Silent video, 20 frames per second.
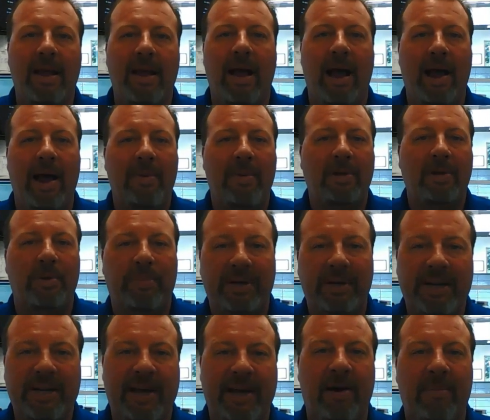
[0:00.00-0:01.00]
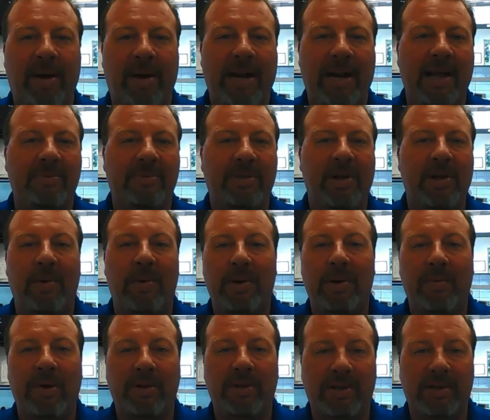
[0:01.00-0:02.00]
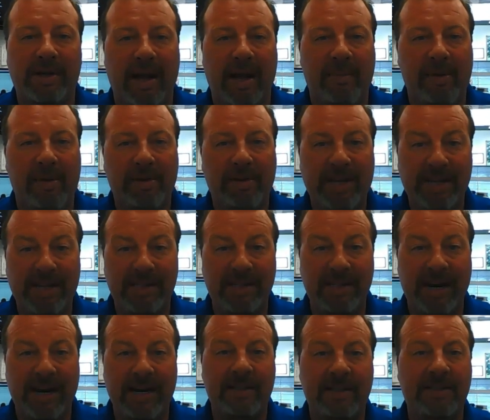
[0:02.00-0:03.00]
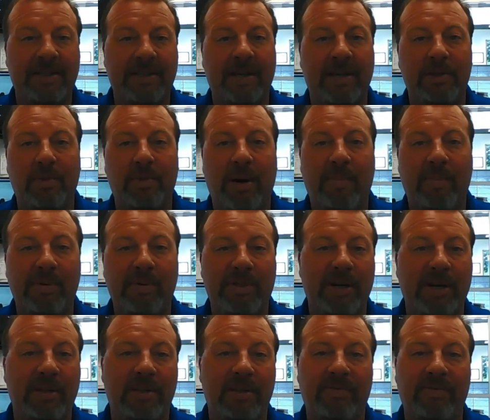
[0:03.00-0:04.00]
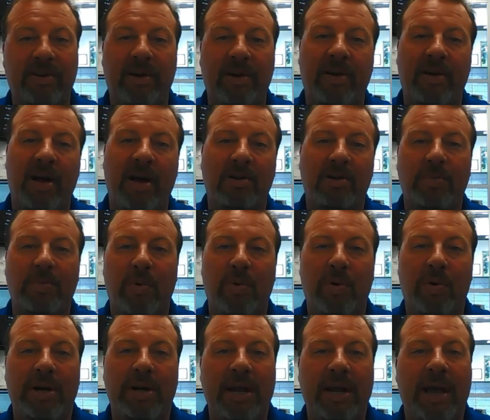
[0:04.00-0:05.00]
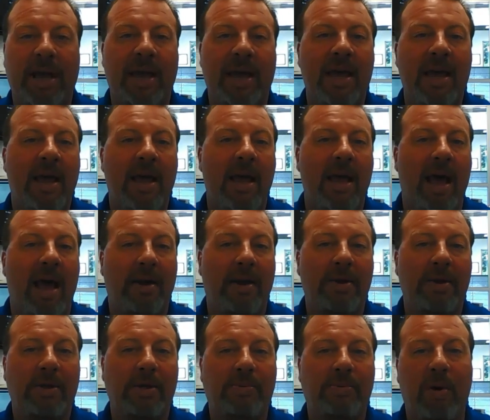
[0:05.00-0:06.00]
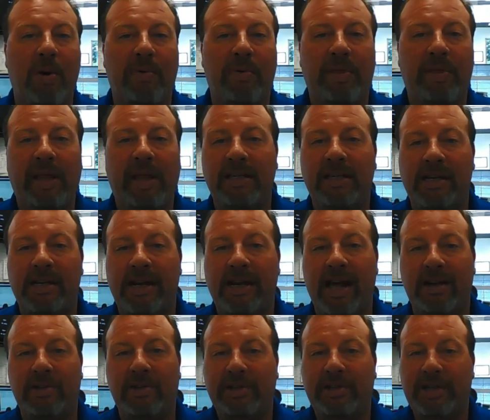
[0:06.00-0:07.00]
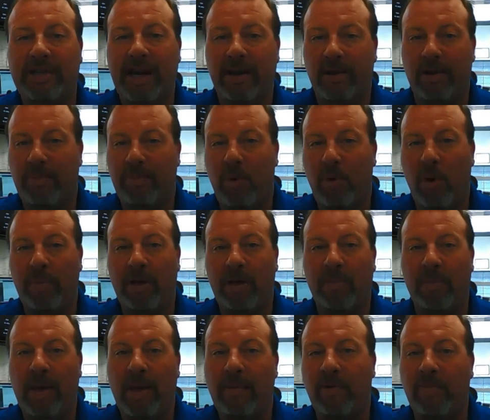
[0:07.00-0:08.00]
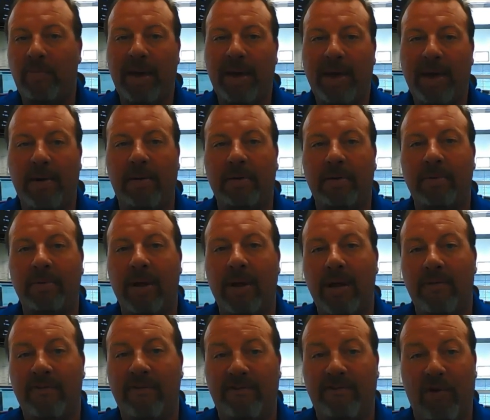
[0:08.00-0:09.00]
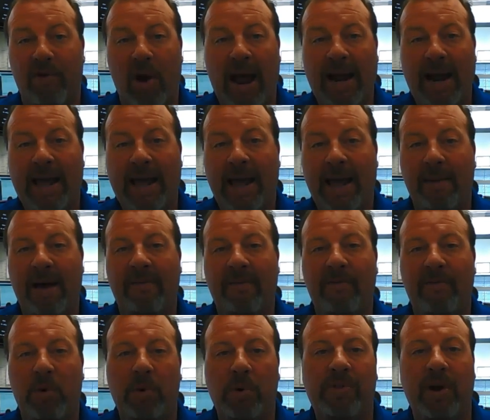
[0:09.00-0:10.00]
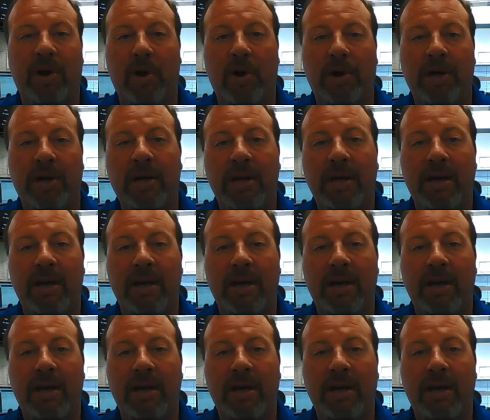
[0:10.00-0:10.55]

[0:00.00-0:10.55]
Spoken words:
Hi, Mr. Patel. My name's Tony Wilson. I'm your designated sales representative here at Oxmoor Hyundai. I know you spoke with Lindsay and actually set an appointment to meet with me on Friday about 4:30.